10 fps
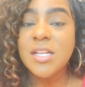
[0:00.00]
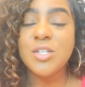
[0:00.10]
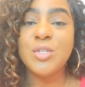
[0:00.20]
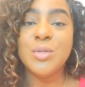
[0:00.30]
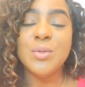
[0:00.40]

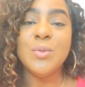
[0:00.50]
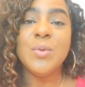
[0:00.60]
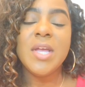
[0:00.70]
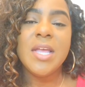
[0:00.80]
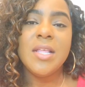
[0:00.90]
into
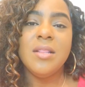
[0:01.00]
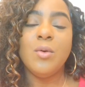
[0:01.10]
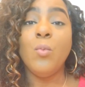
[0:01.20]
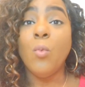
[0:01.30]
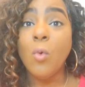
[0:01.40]
the
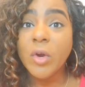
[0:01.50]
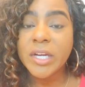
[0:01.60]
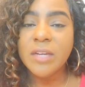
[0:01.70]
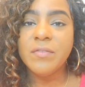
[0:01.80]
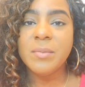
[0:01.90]
war
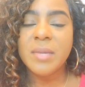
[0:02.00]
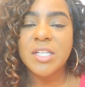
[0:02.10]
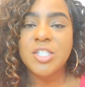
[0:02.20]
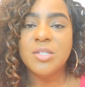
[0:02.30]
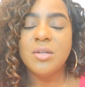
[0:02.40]

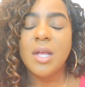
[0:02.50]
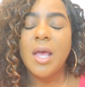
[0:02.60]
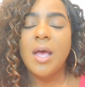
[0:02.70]
information,